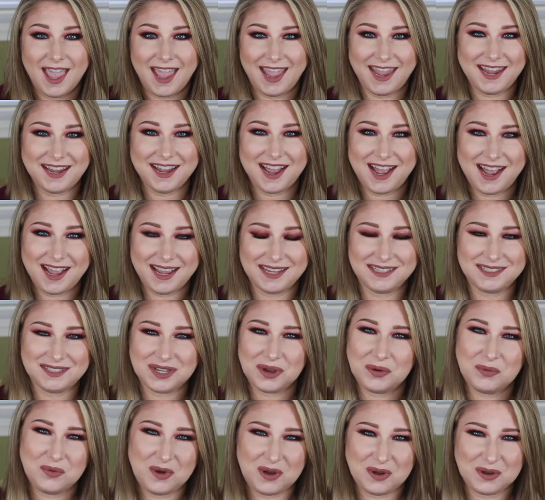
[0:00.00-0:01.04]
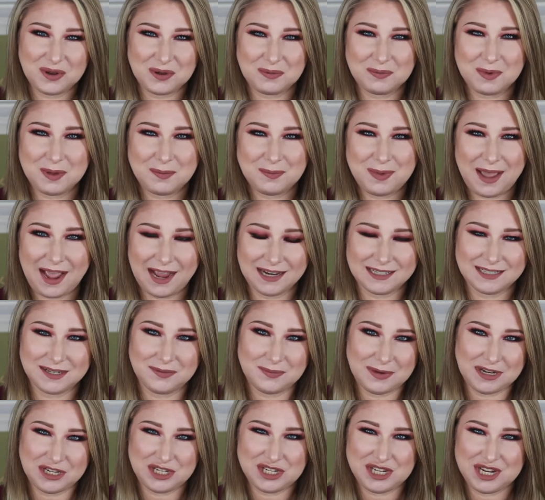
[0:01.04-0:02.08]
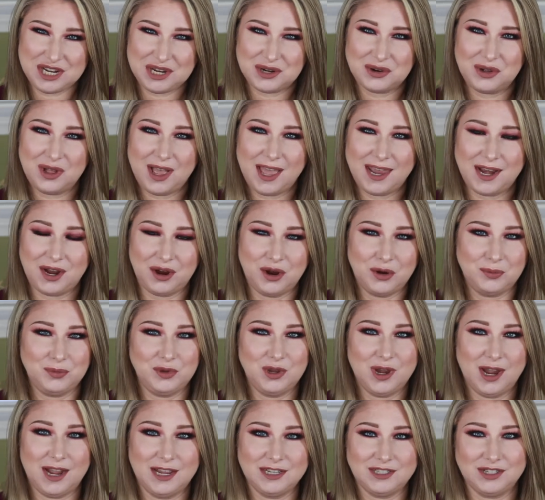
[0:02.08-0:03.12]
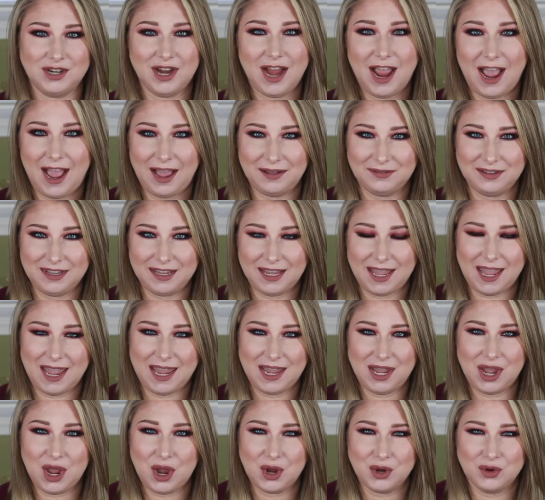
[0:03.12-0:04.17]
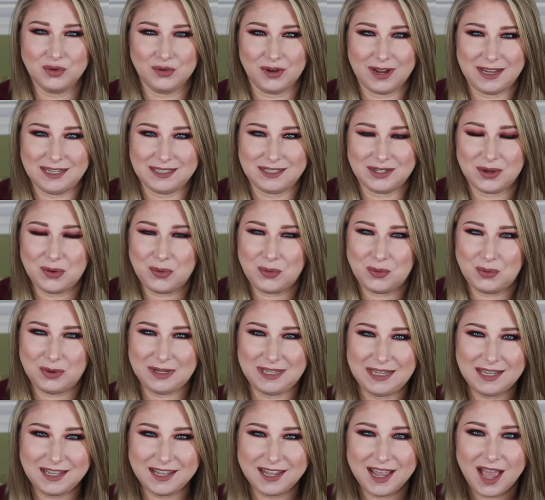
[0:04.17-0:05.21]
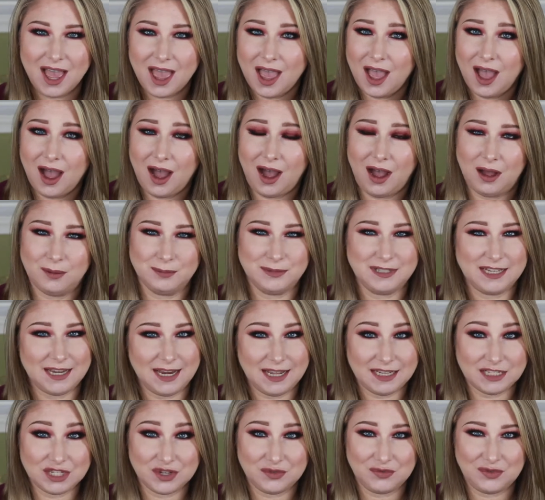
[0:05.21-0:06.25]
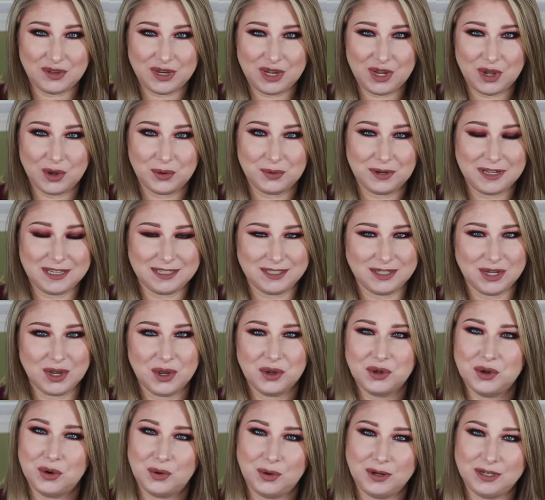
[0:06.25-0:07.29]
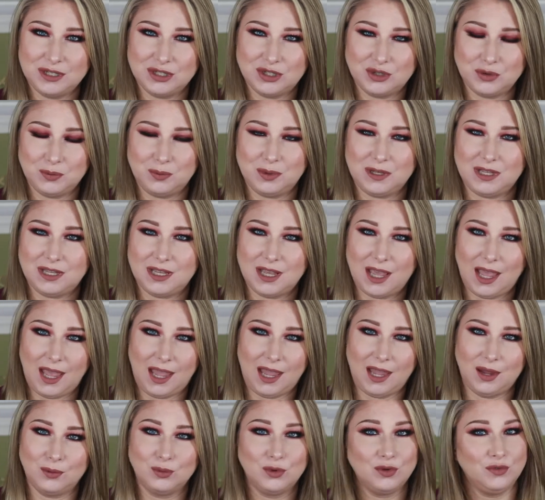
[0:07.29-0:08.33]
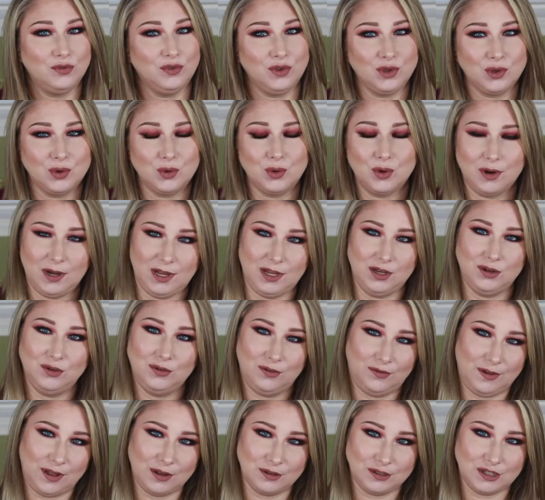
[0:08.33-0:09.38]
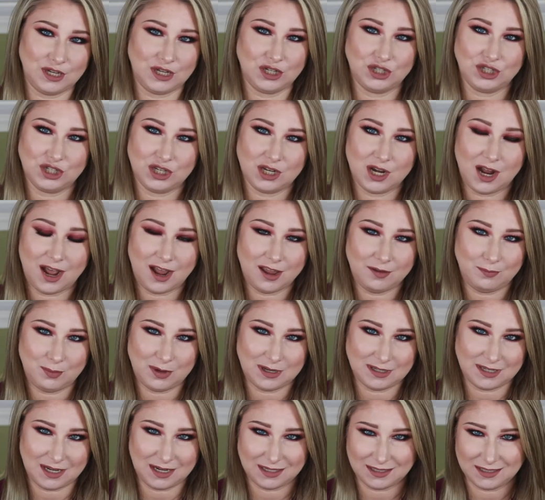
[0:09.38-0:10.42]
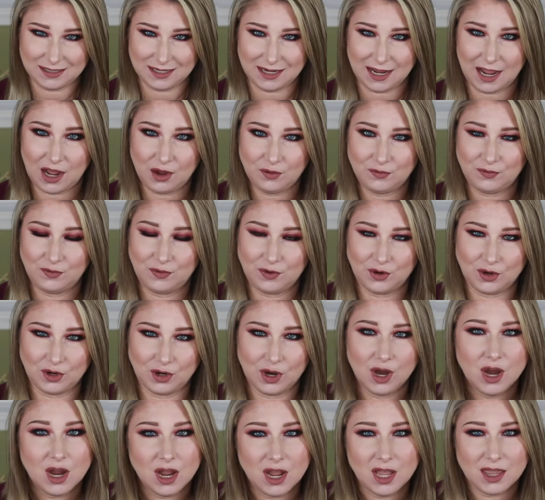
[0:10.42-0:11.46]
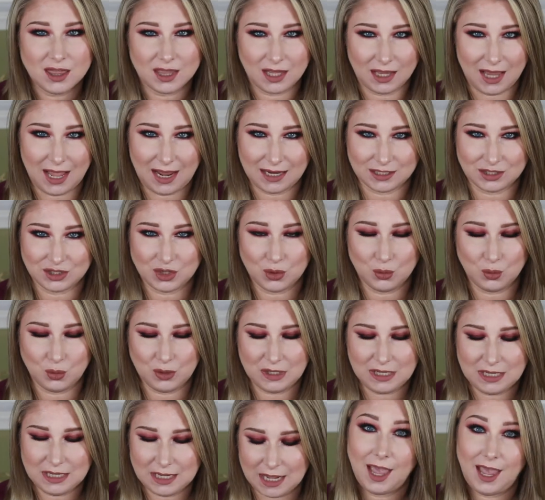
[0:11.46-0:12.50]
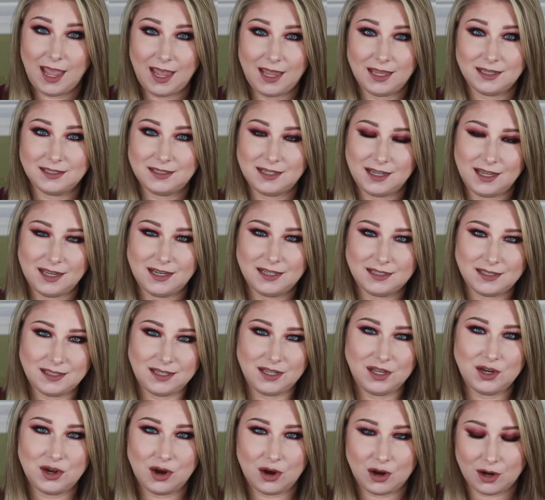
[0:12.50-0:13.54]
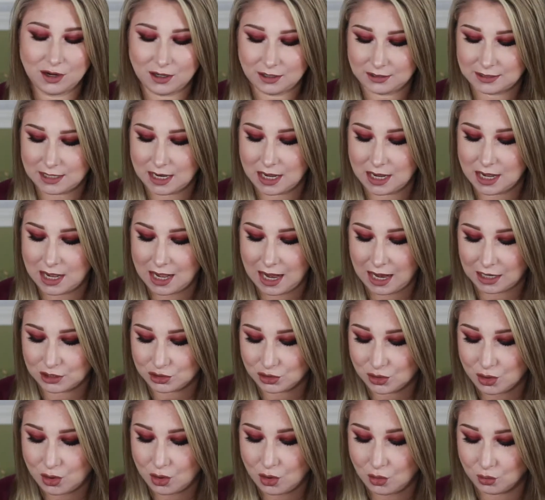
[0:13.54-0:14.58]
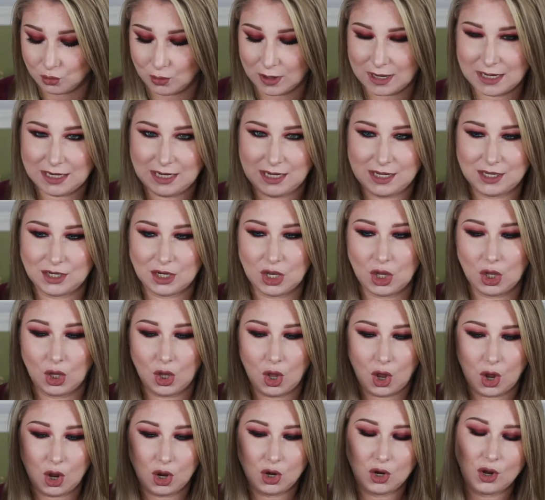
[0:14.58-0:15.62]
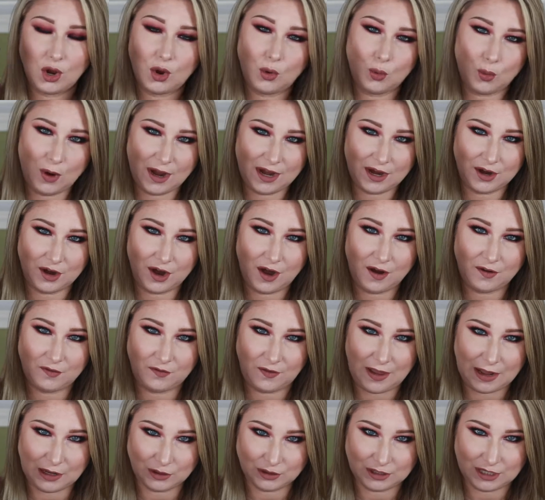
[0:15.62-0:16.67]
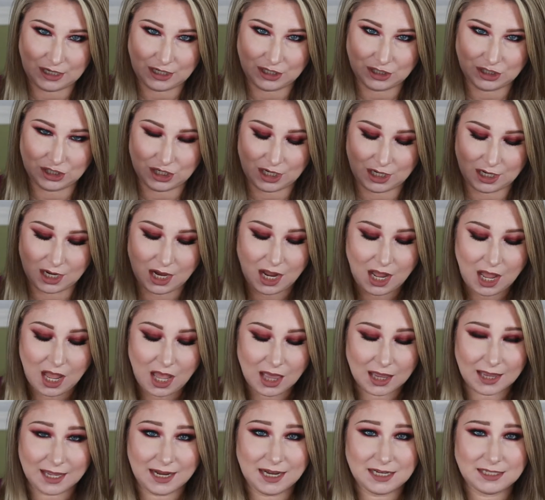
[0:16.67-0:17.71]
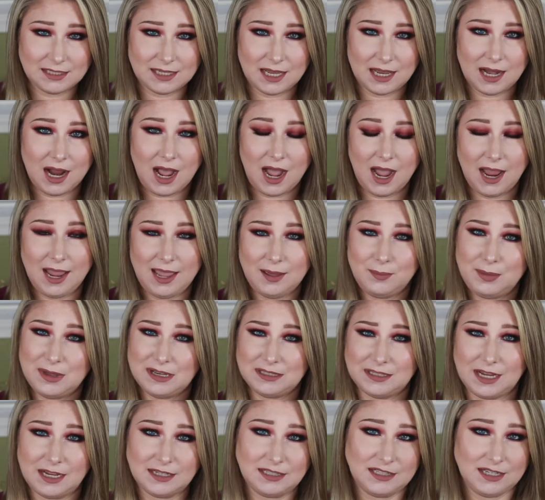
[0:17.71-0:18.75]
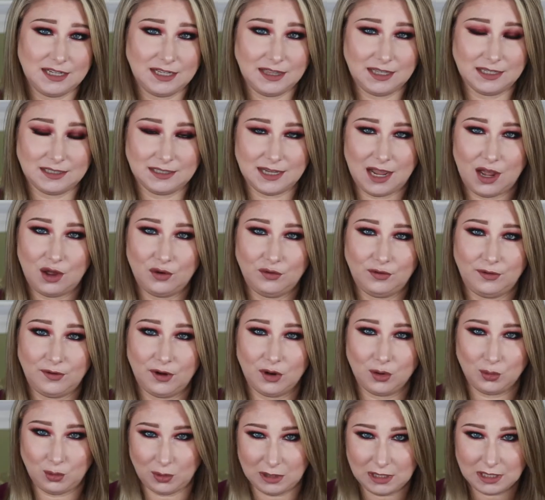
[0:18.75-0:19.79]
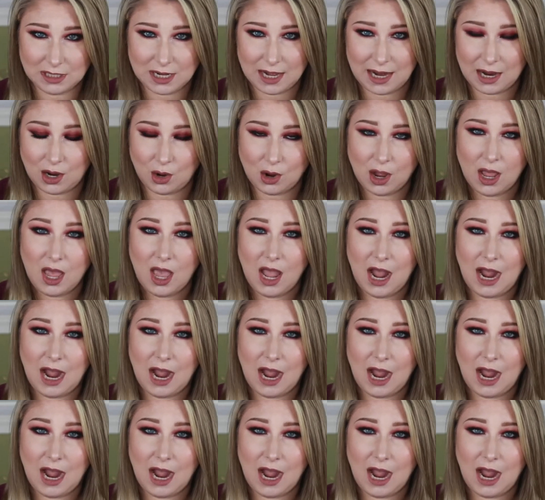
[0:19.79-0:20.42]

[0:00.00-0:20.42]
Hey guys, welcome back to my channel and I hope you guys are having a great week. Today's video is going to be a review on a new foundation I've been testing out for the last week, and it is the Nars Natural Radiant Longwear Foundation. Like I said, I have been testing this out for a week now.